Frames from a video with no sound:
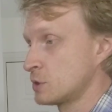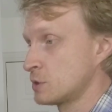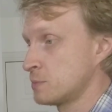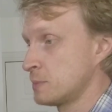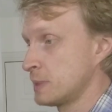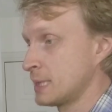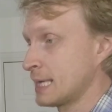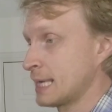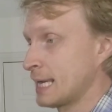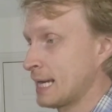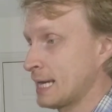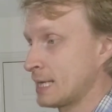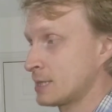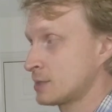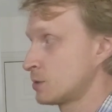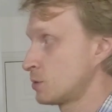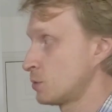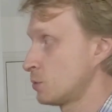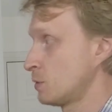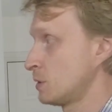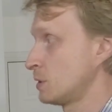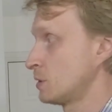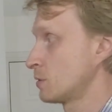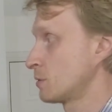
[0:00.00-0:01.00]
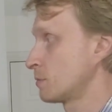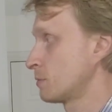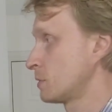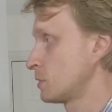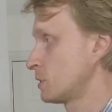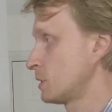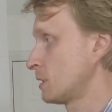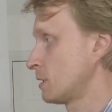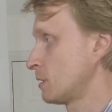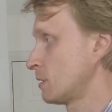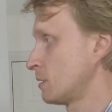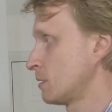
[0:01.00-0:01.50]
which is being cast to Windows
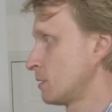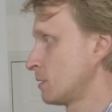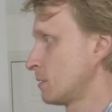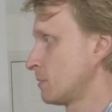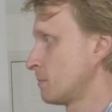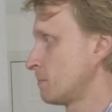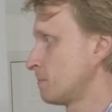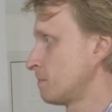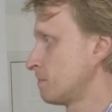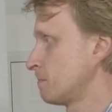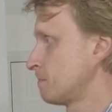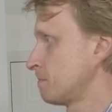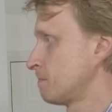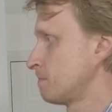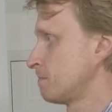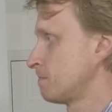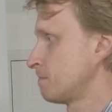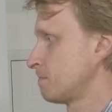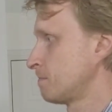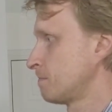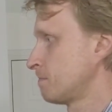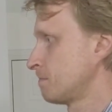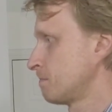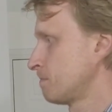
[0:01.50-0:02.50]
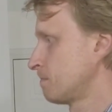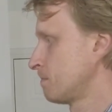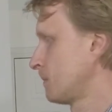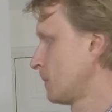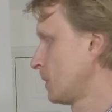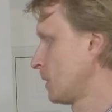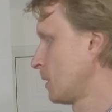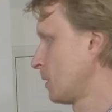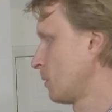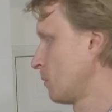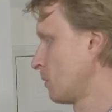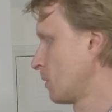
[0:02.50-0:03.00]
machine.
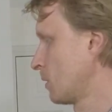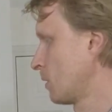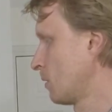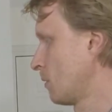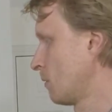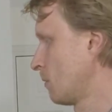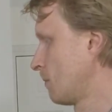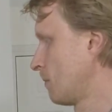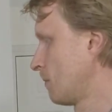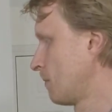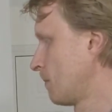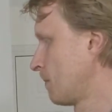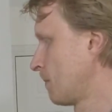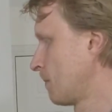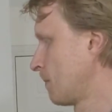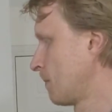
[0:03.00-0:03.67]
There we go